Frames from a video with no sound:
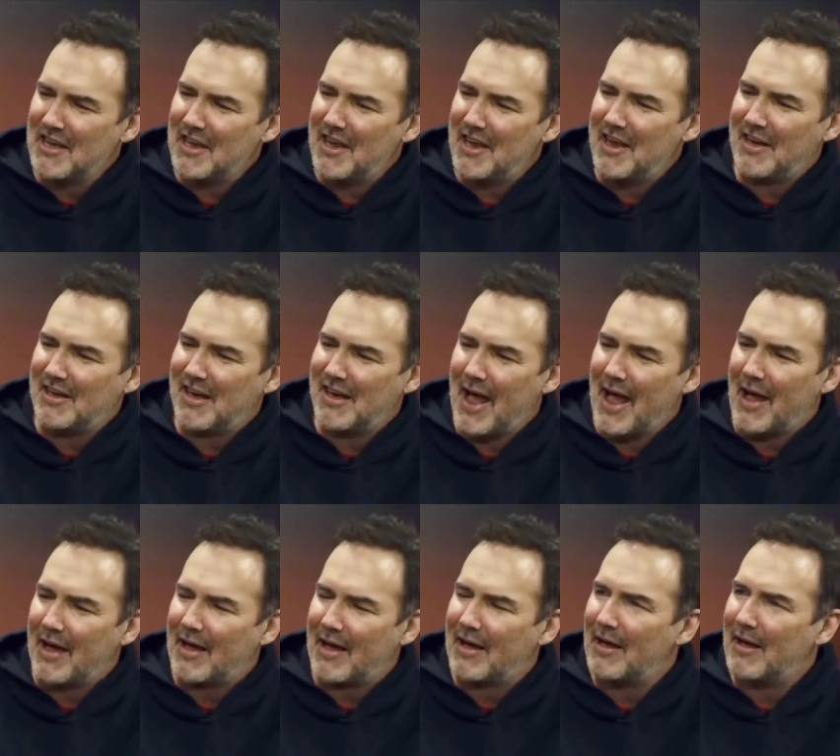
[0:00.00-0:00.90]
is a
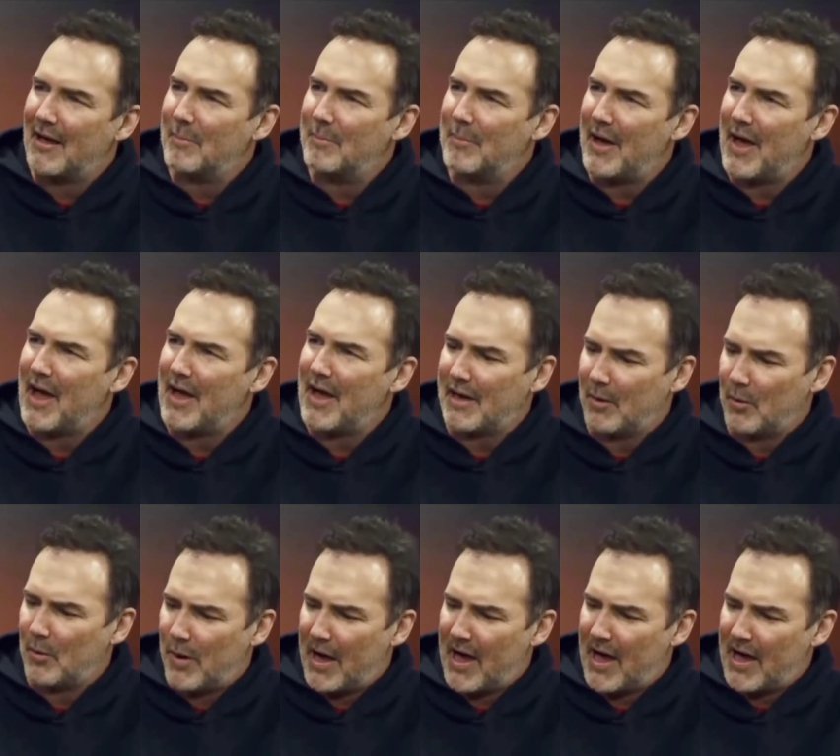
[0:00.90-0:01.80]
knick-knack,
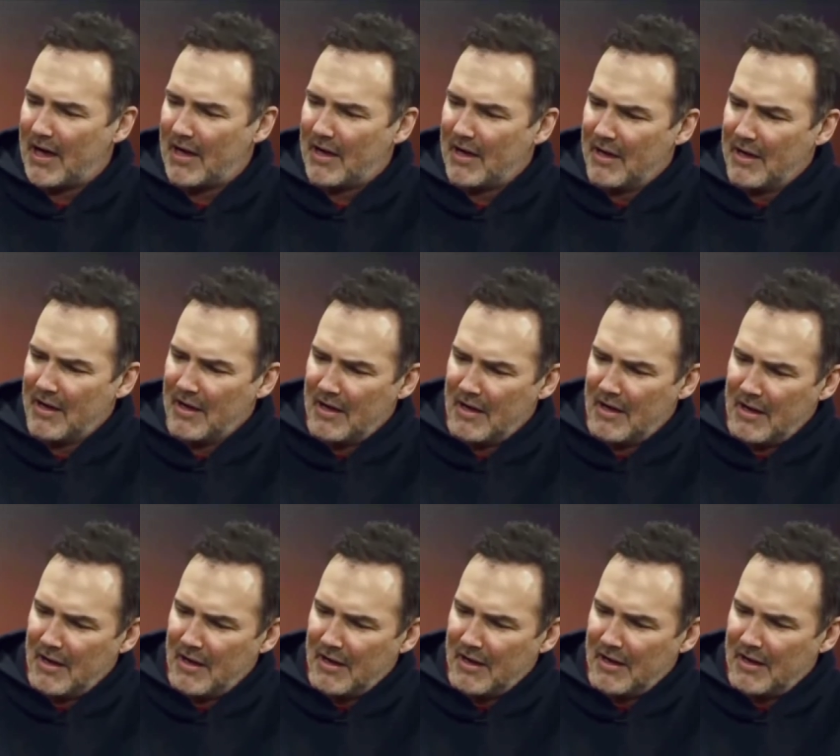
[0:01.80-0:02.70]

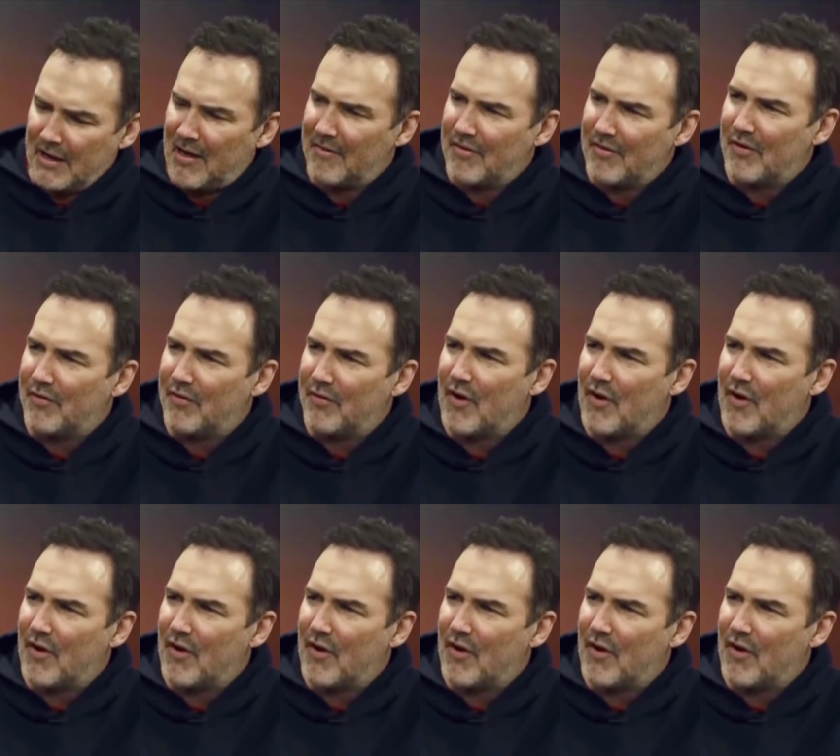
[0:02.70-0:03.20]
paddywhack.